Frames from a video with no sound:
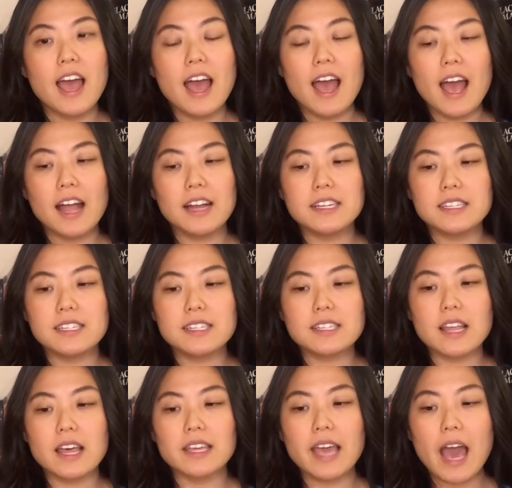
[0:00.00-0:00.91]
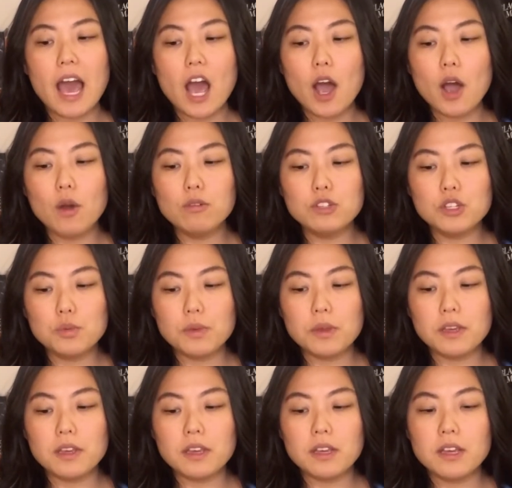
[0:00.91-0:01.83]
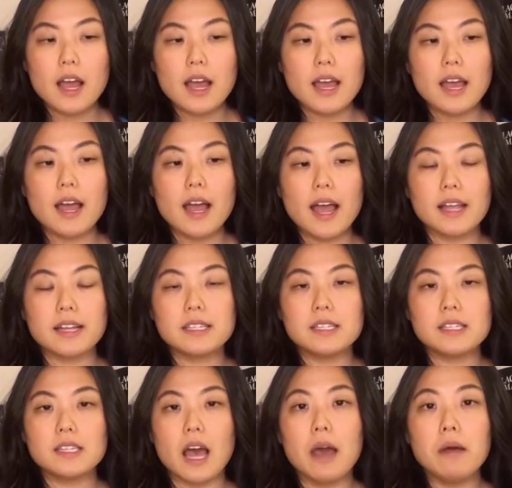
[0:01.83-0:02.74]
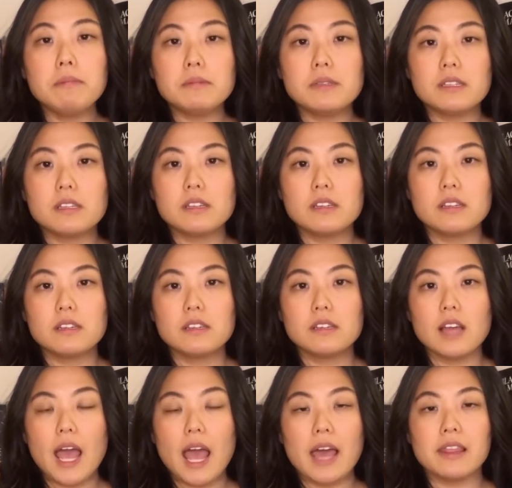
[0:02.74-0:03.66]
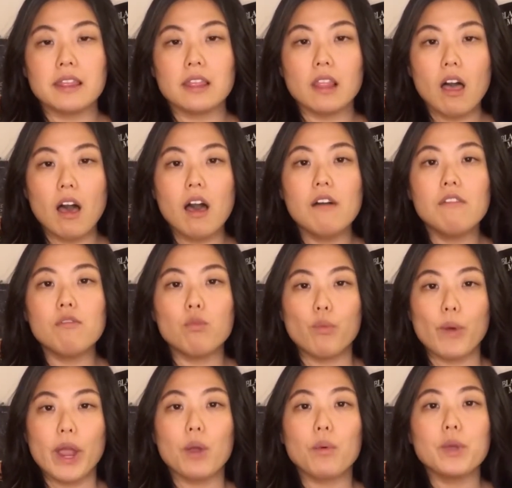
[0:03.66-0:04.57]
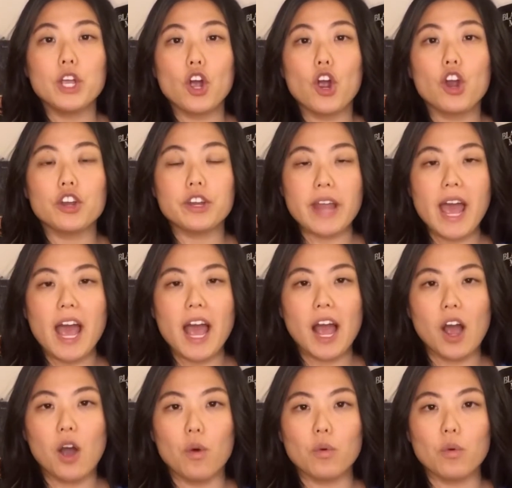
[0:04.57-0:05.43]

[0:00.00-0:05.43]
And it's like, how do we accept and love where we are now,